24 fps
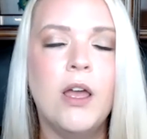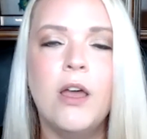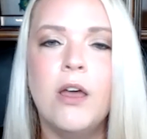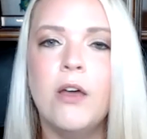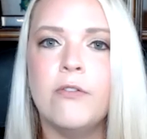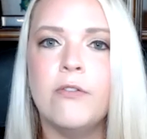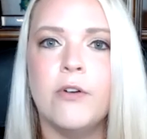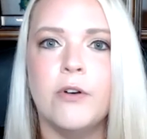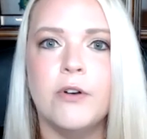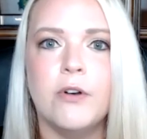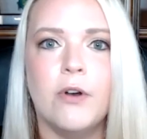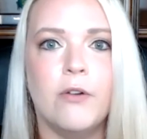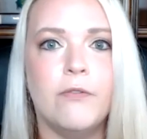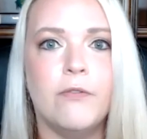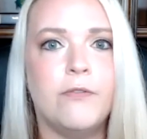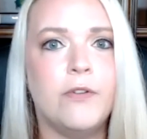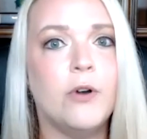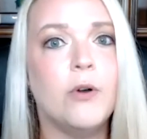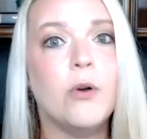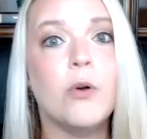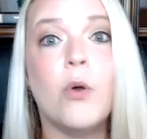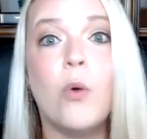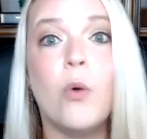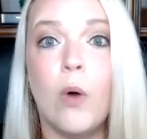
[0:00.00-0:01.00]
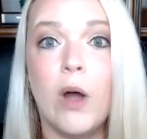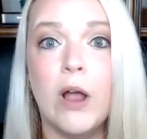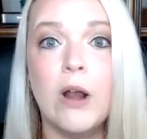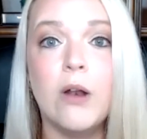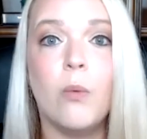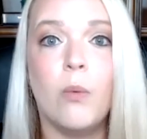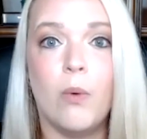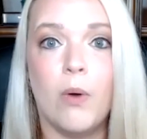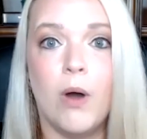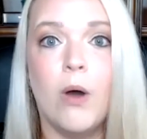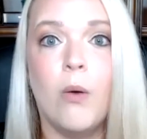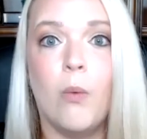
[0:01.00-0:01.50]
quite
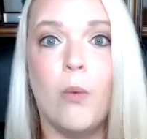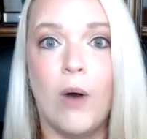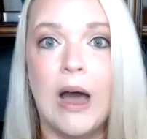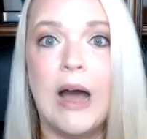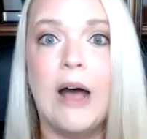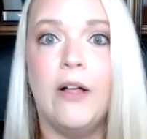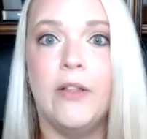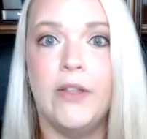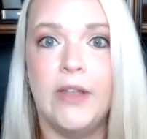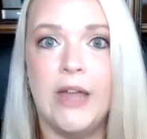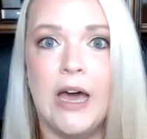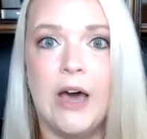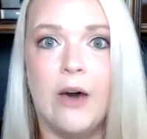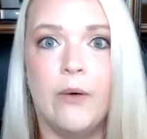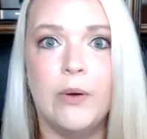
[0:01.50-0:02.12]
a while now,